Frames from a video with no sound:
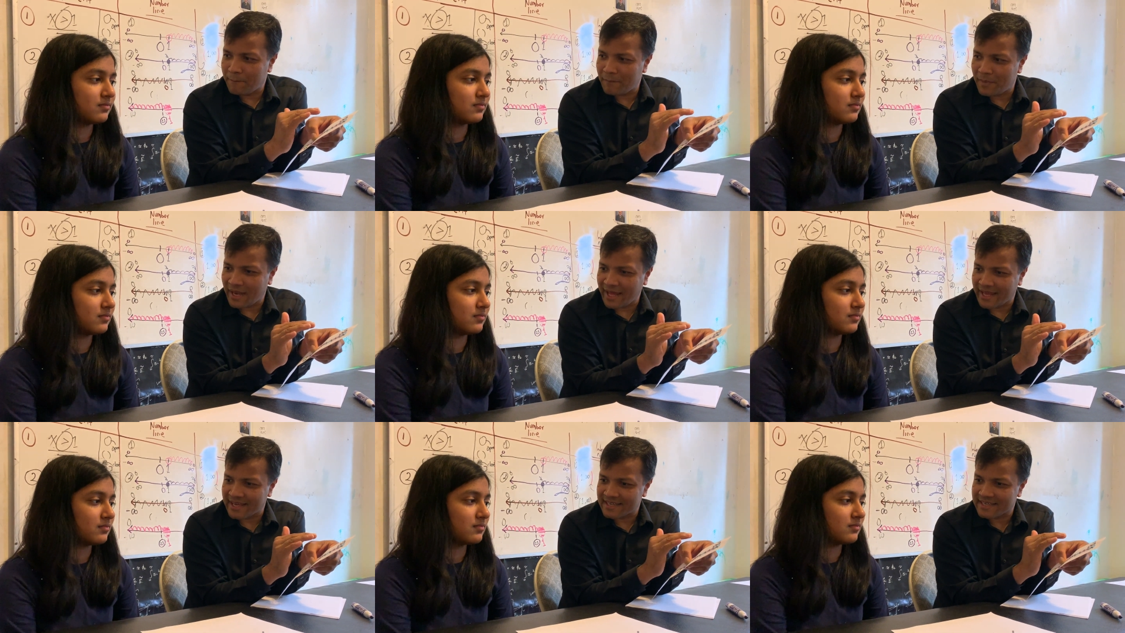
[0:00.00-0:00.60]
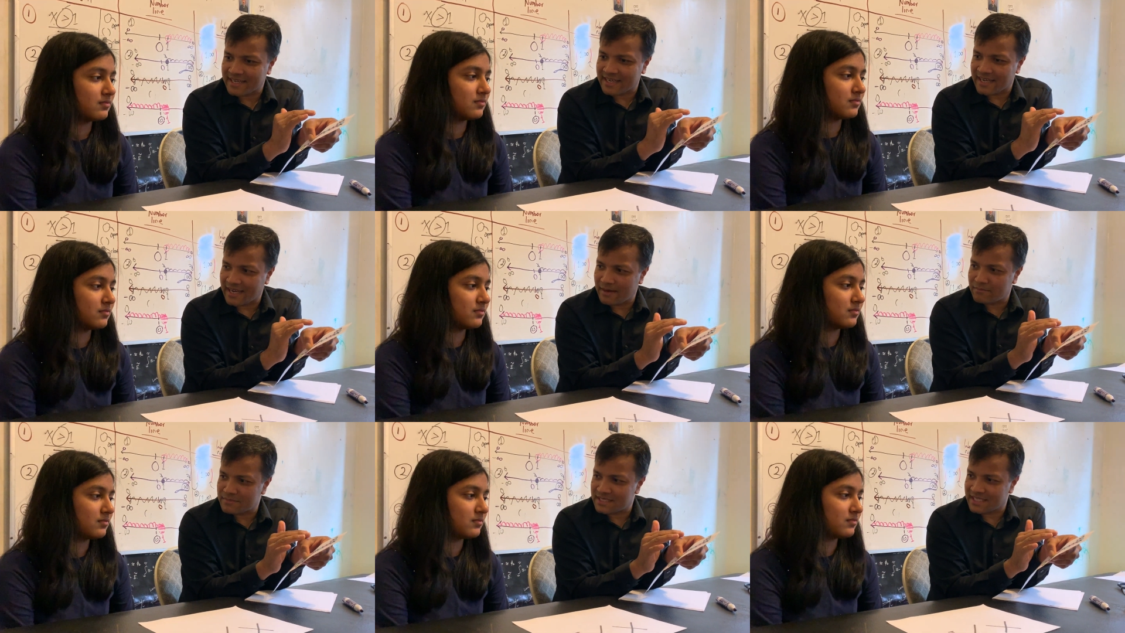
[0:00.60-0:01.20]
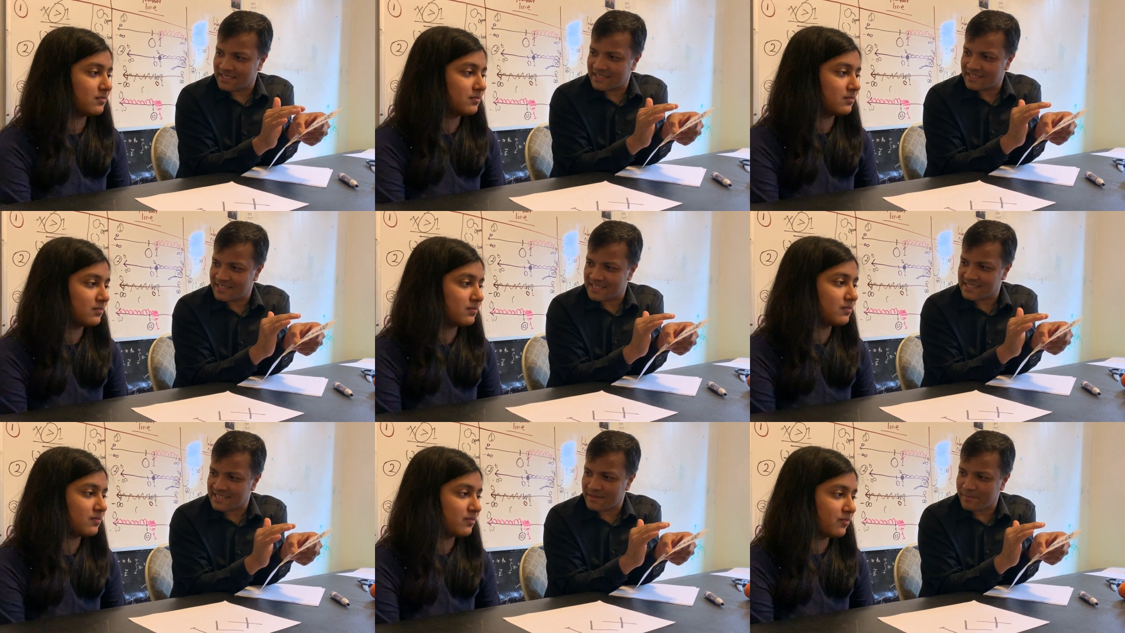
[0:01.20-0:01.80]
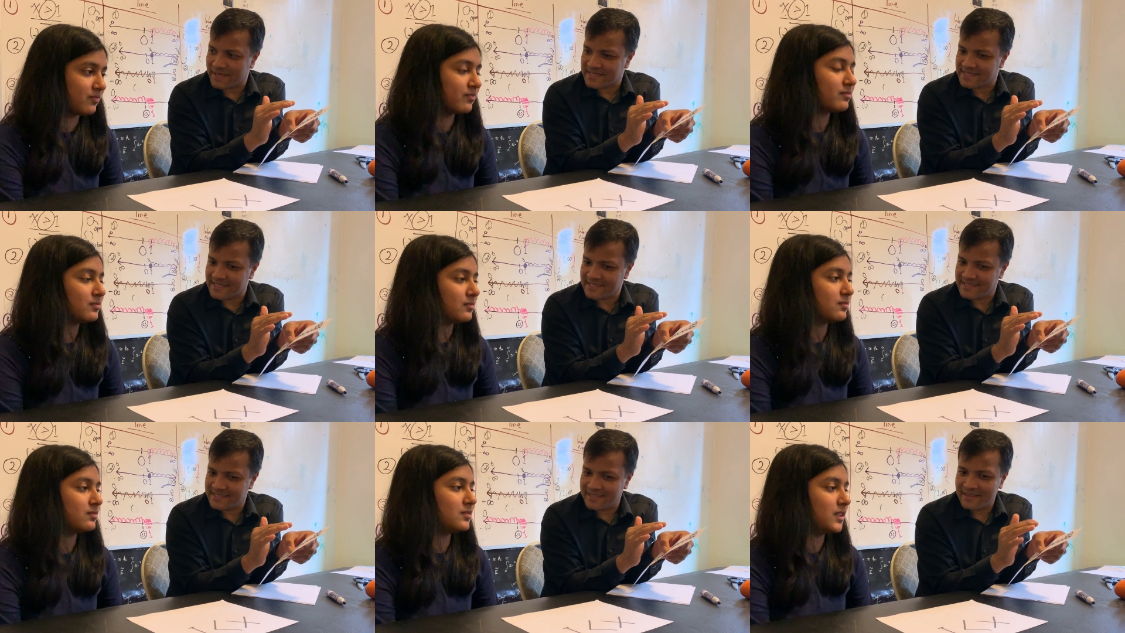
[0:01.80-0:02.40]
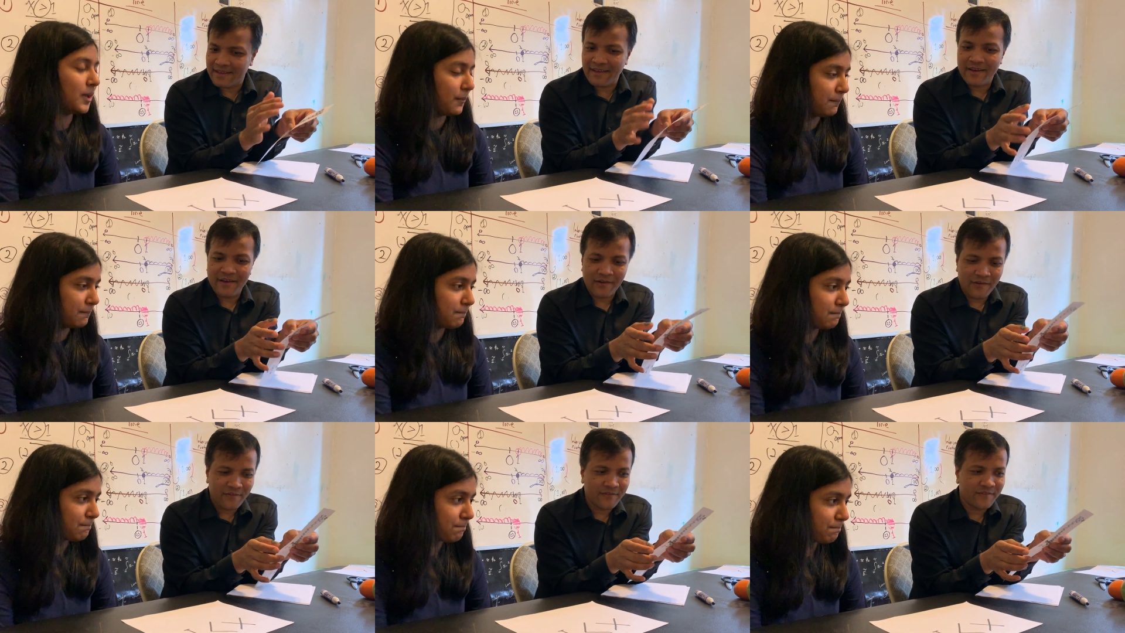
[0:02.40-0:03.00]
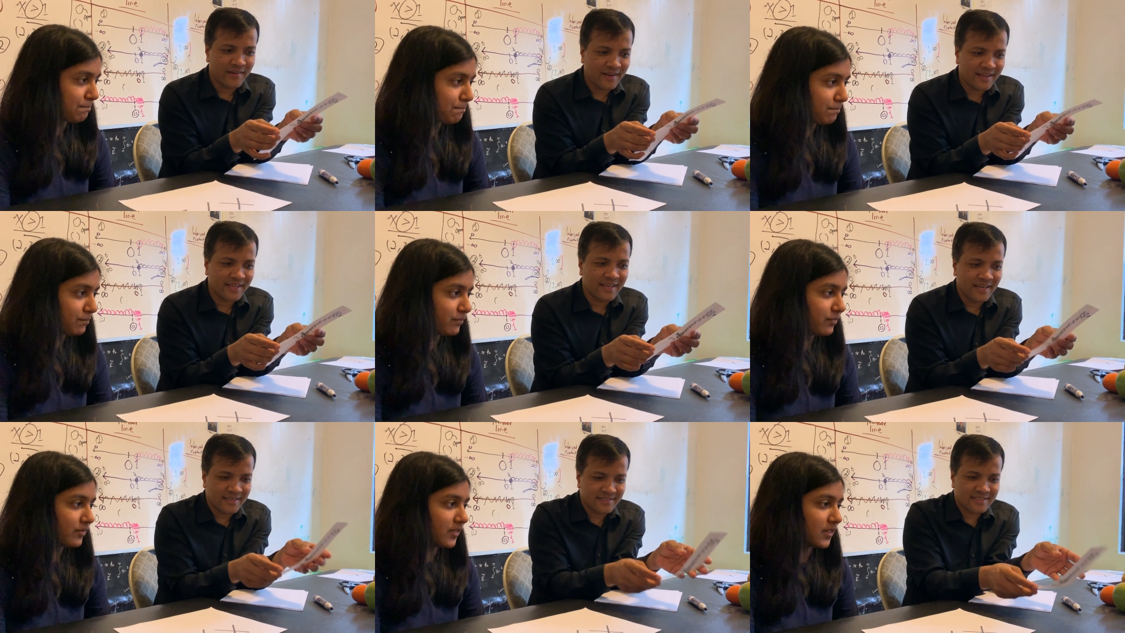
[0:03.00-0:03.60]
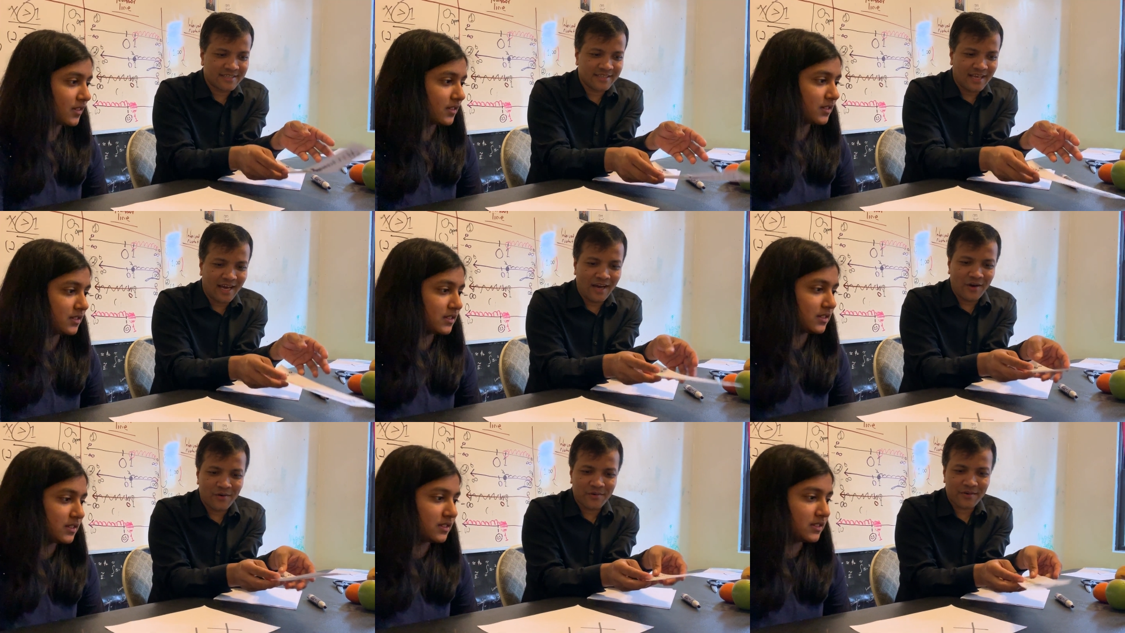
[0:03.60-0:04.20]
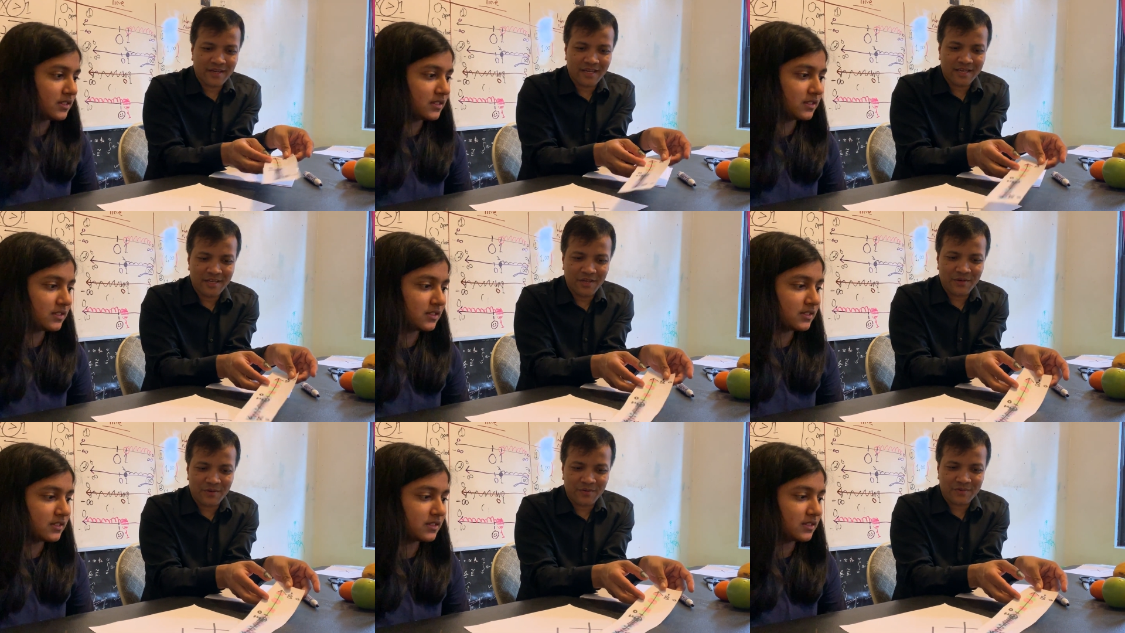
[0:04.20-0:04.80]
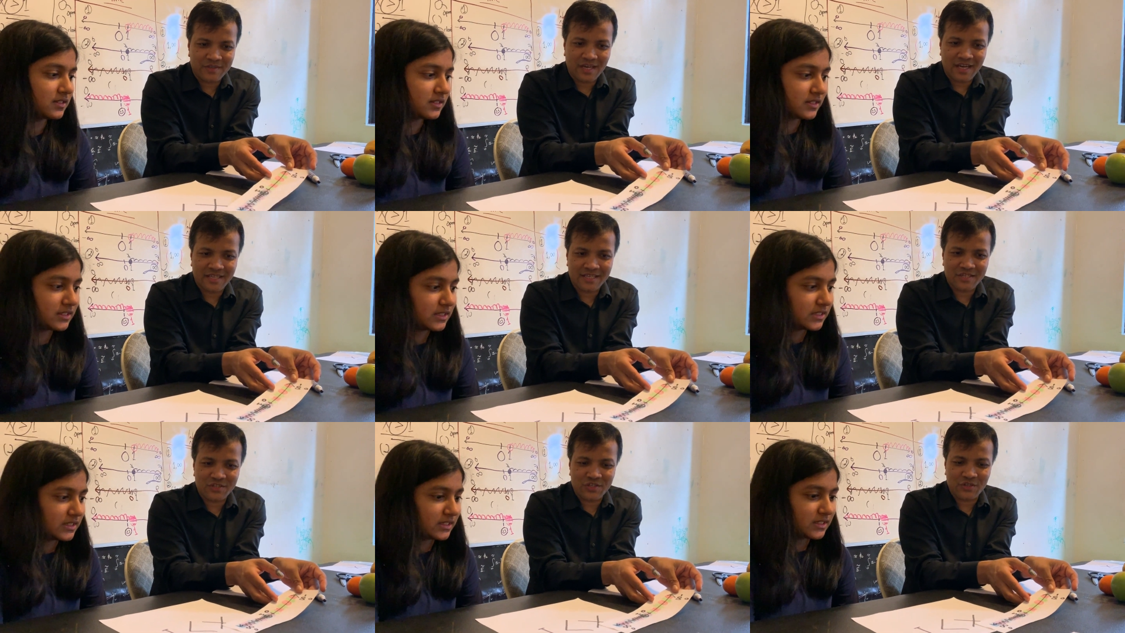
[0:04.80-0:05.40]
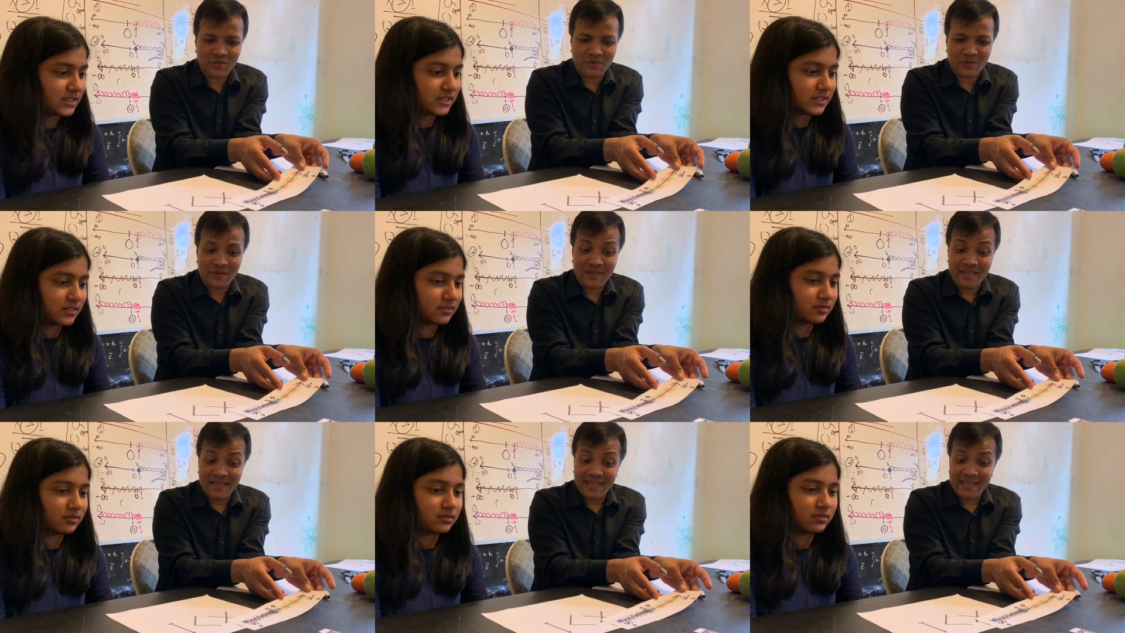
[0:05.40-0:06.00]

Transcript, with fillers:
Speaker 1: blank empty does that make sense yep very good now can you turn it to